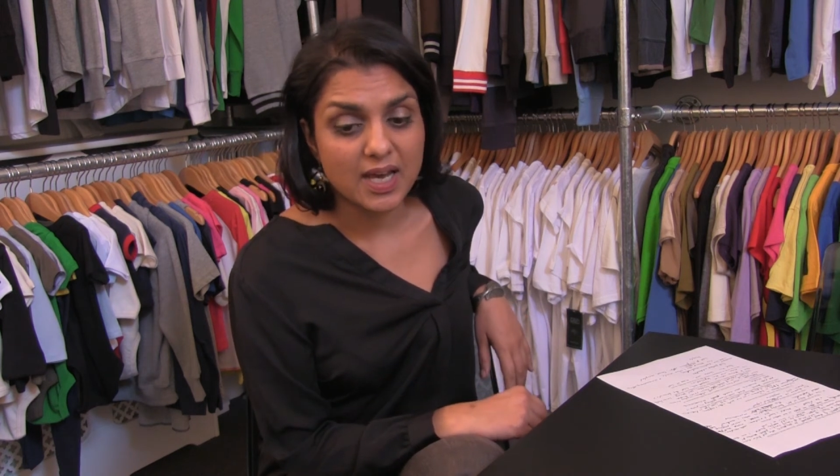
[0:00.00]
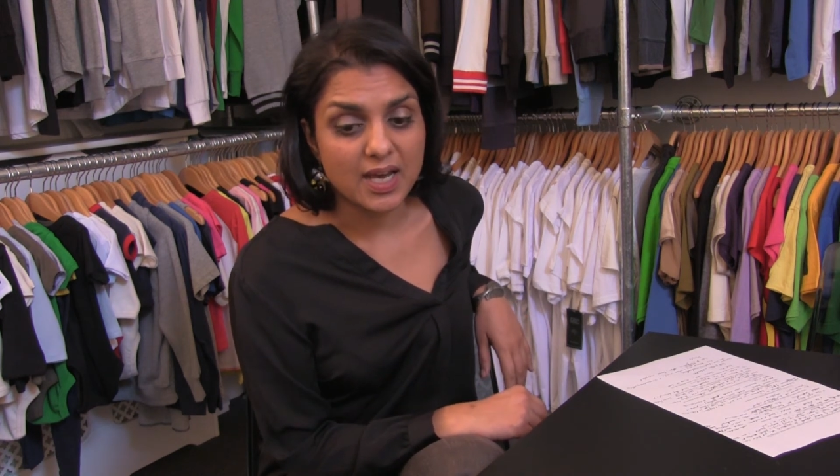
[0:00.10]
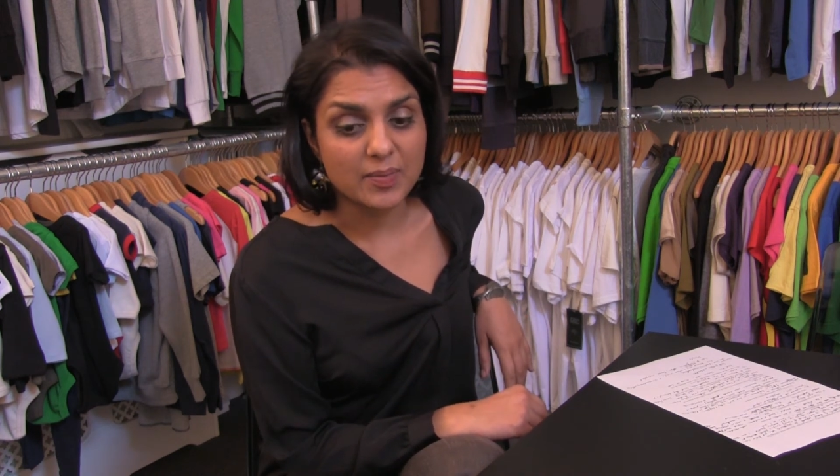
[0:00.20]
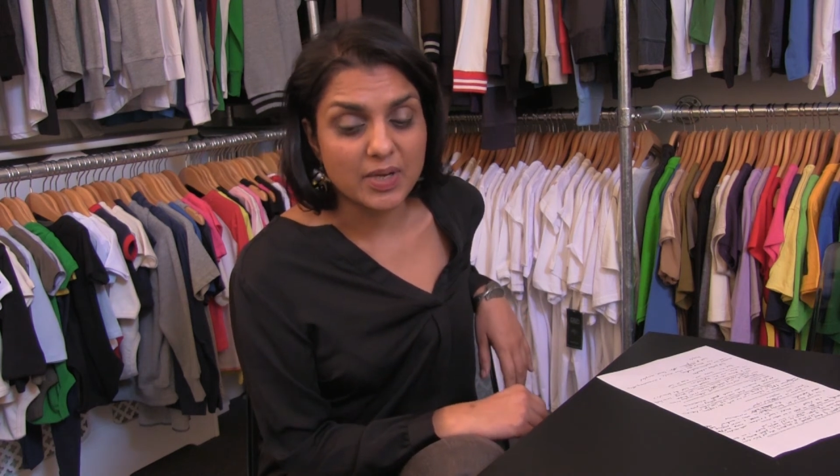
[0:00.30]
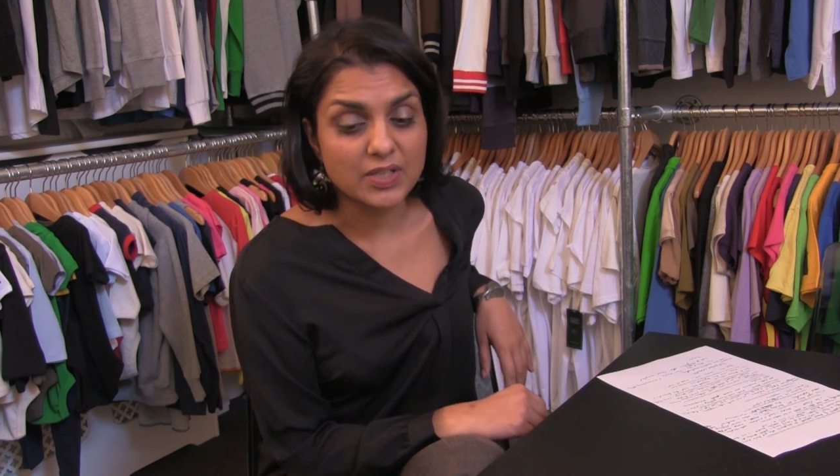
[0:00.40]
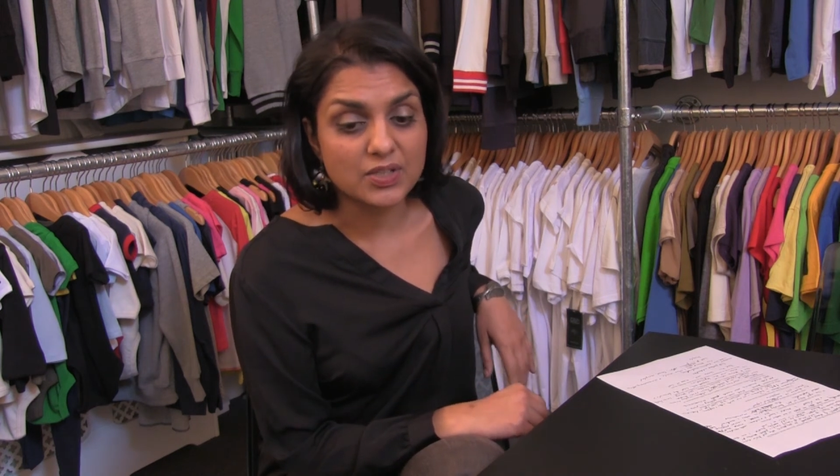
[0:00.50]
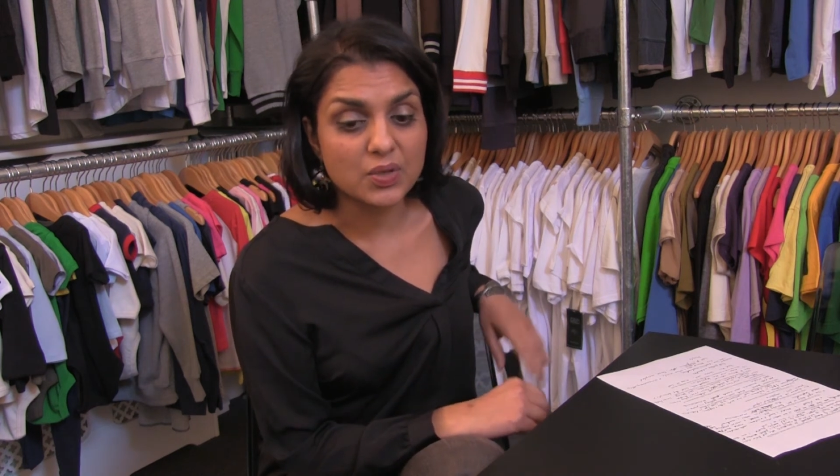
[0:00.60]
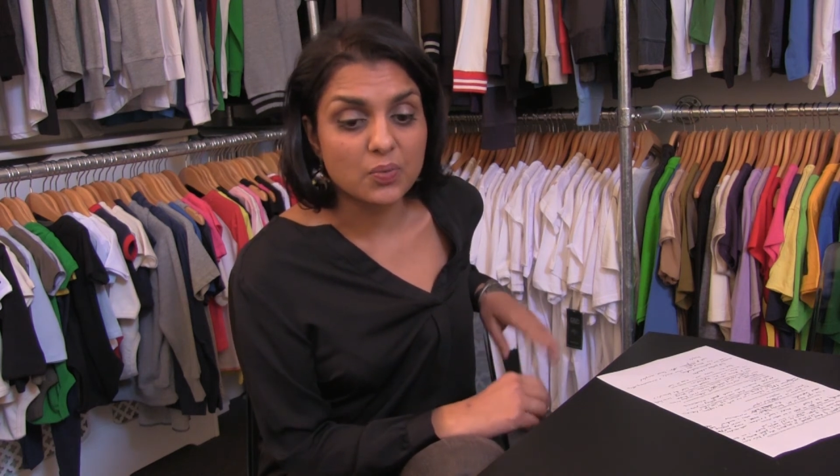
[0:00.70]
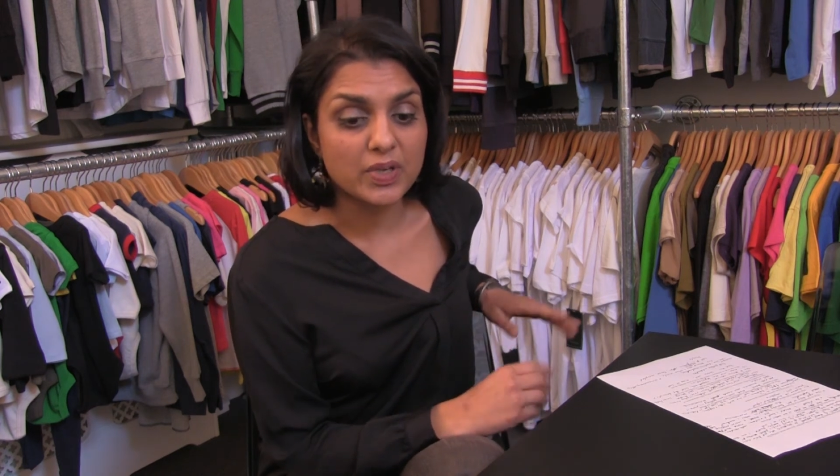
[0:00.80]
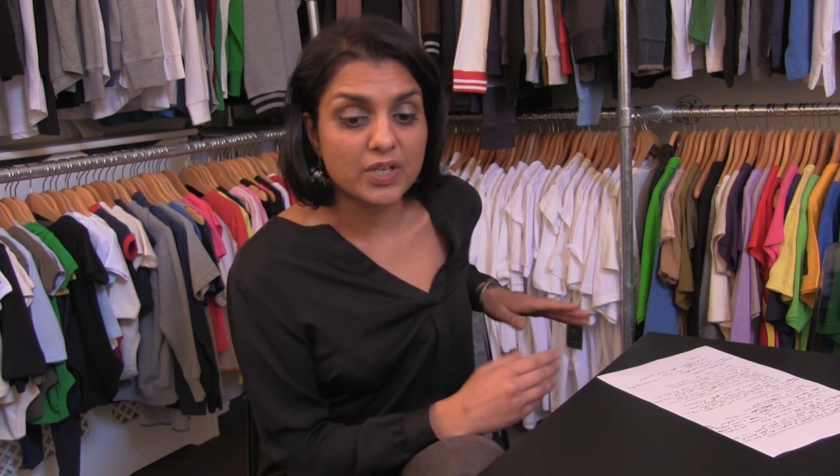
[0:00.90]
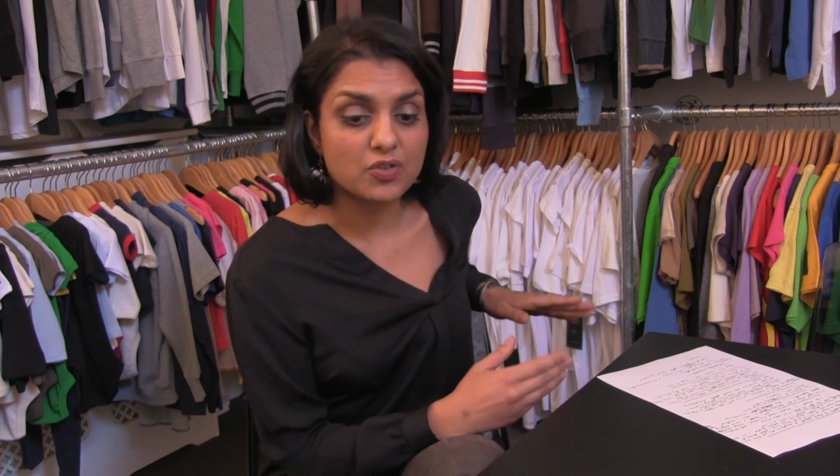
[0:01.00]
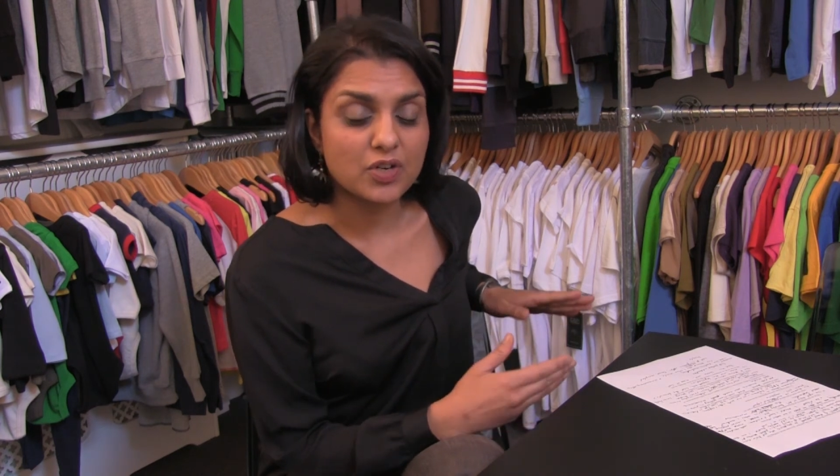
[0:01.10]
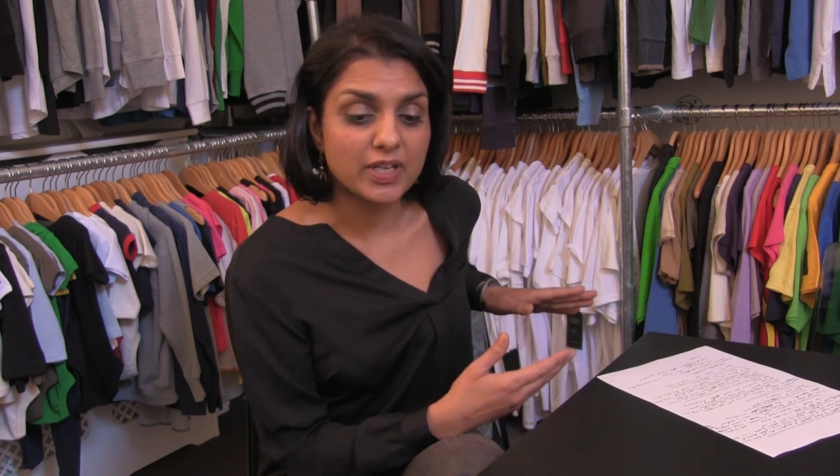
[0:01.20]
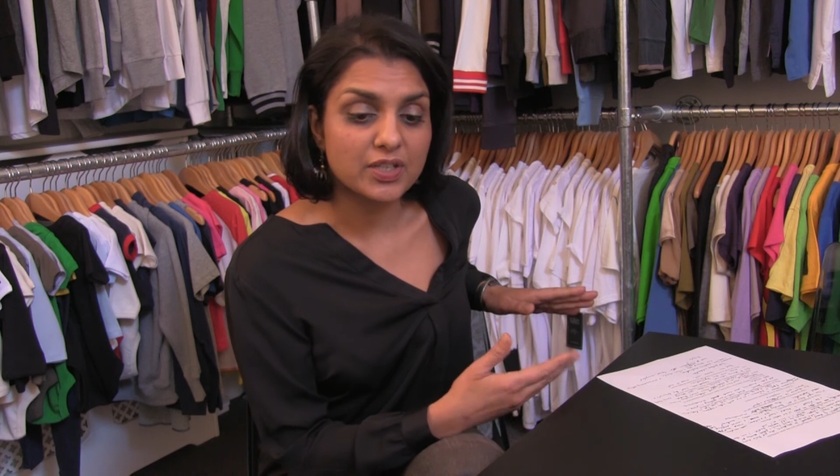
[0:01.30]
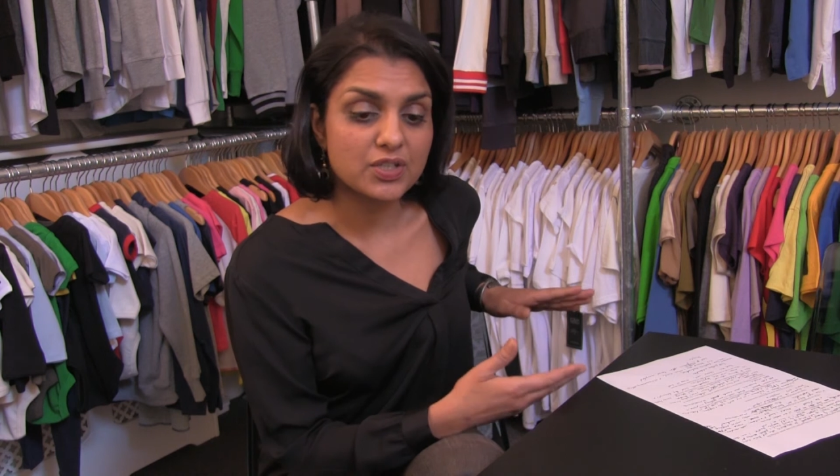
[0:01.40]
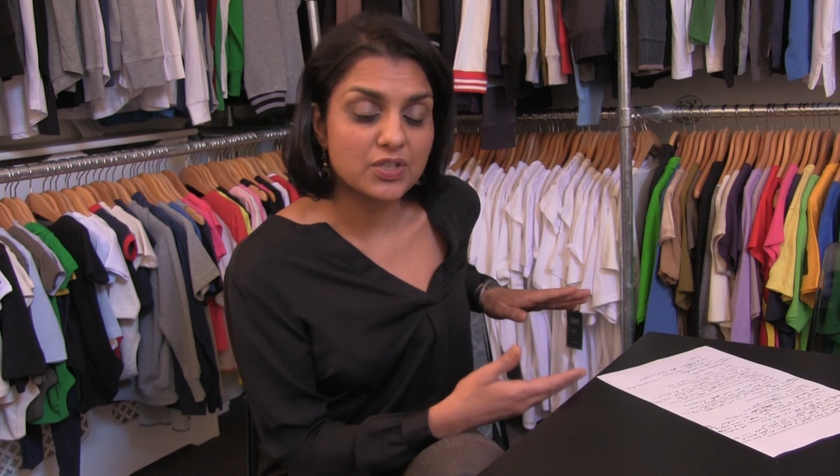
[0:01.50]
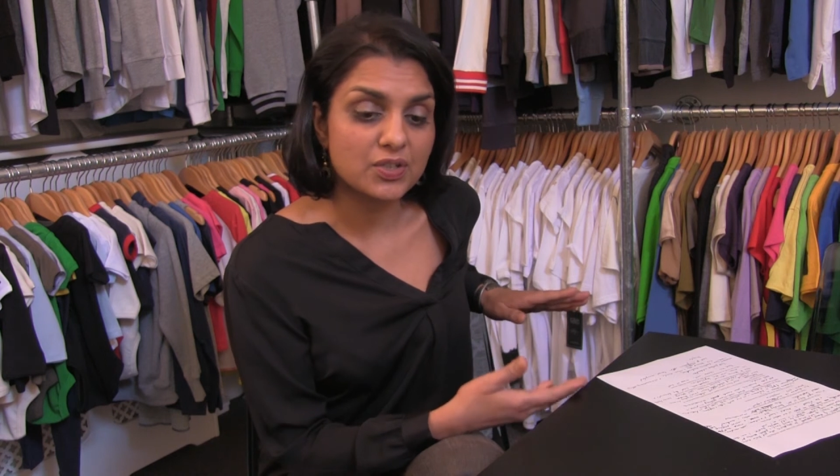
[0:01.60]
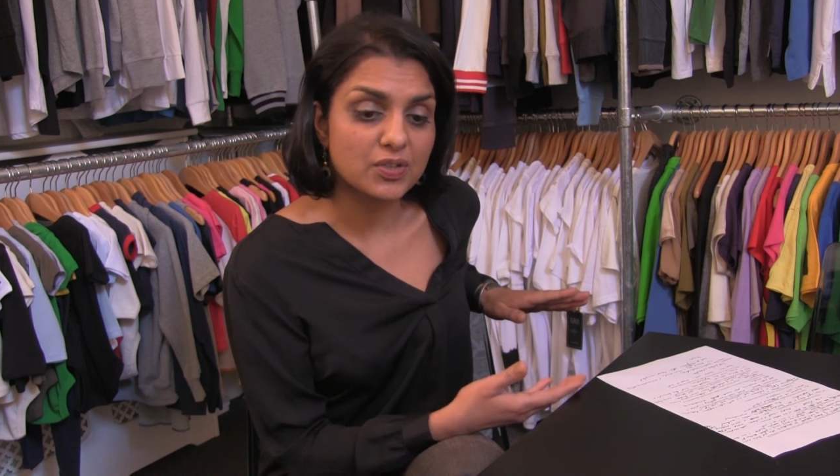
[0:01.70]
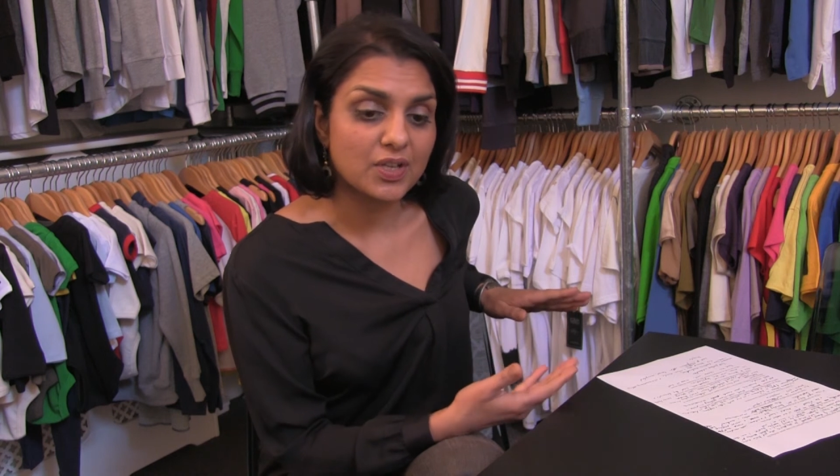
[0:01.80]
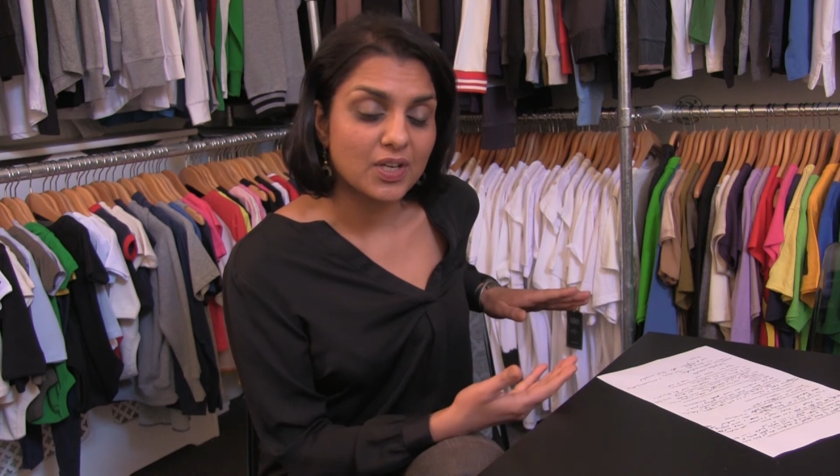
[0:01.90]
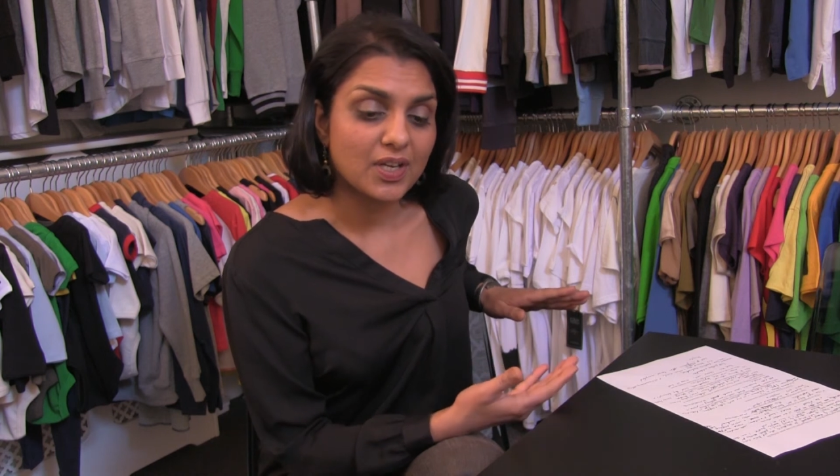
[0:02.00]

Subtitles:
and so we're trying to